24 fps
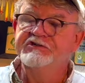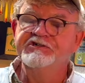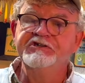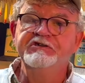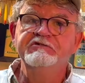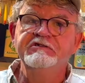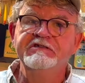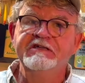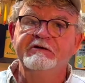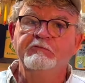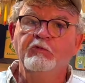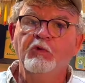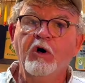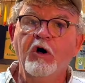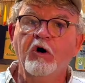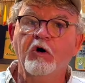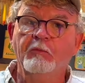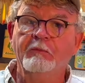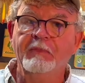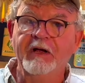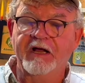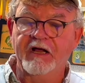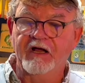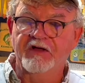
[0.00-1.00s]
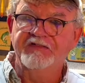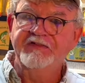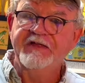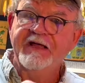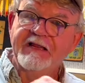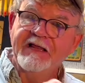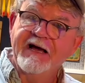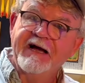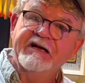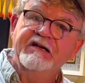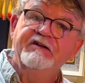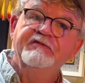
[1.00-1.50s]
usually won't because they
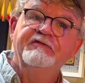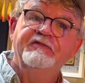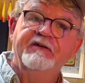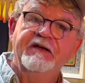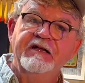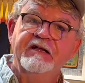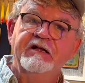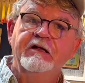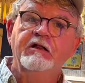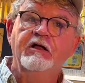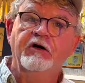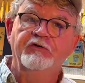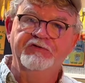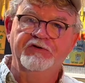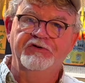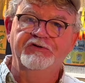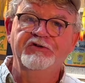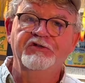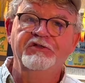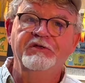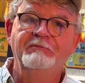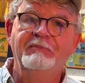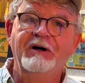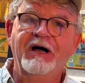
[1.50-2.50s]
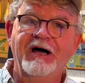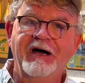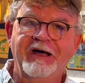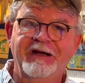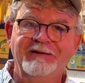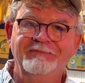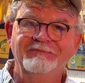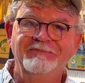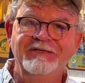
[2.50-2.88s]
like to feed closer to the bottom.